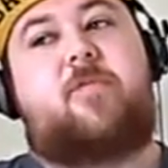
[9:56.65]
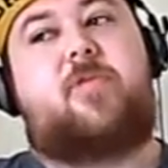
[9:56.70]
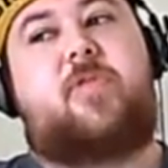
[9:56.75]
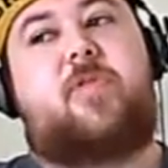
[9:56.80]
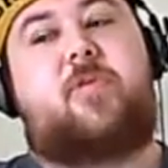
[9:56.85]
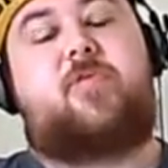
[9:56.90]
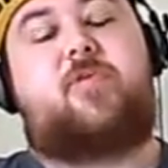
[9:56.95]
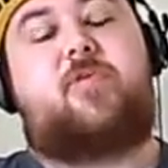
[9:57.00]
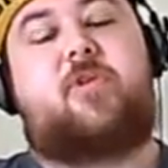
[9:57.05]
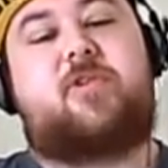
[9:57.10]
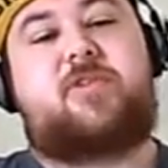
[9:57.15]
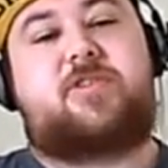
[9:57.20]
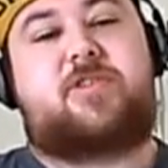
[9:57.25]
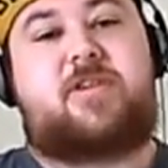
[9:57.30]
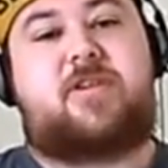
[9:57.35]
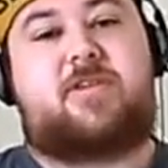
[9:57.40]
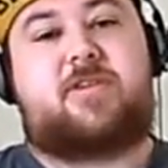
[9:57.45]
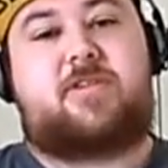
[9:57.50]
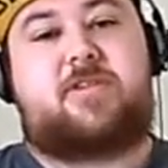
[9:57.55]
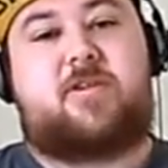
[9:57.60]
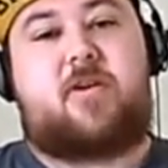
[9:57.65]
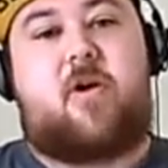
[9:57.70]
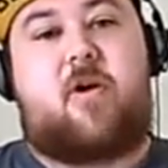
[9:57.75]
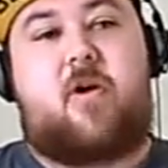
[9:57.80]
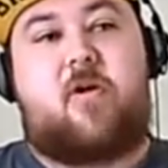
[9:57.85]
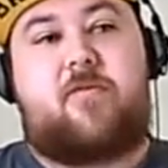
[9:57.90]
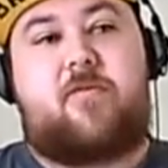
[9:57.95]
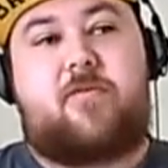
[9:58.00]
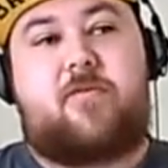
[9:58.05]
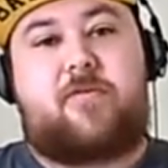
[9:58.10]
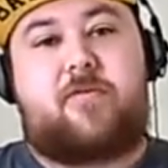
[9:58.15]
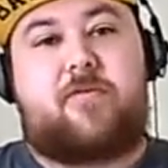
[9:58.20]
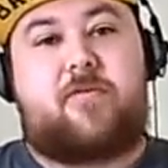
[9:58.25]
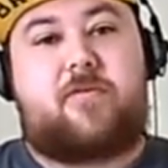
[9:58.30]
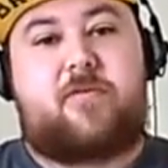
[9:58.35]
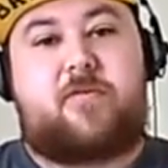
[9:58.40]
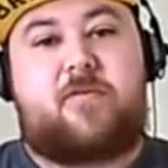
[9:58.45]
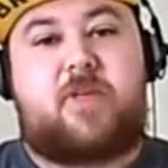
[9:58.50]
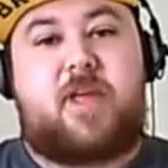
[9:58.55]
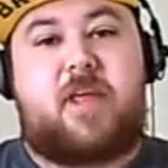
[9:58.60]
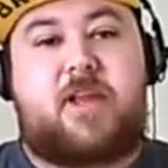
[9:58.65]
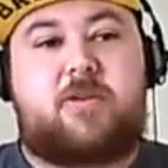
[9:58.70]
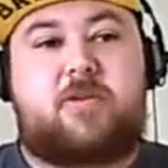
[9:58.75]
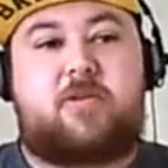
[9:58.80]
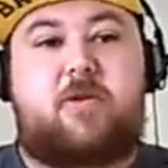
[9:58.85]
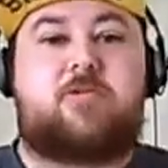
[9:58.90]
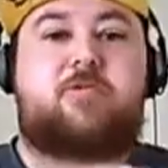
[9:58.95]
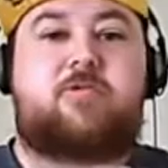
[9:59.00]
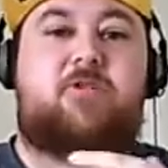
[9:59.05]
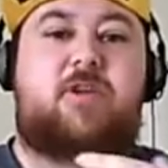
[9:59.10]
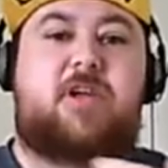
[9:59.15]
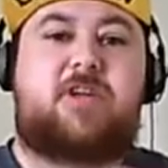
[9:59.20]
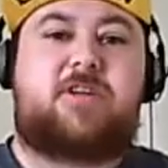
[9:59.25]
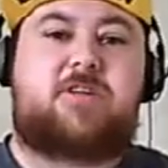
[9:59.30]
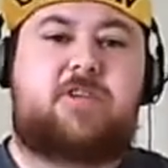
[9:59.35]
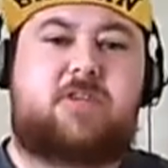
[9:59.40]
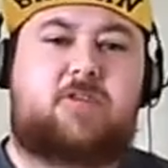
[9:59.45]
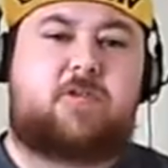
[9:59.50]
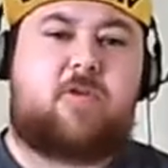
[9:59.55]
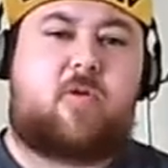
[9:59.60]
the process of indoctrination,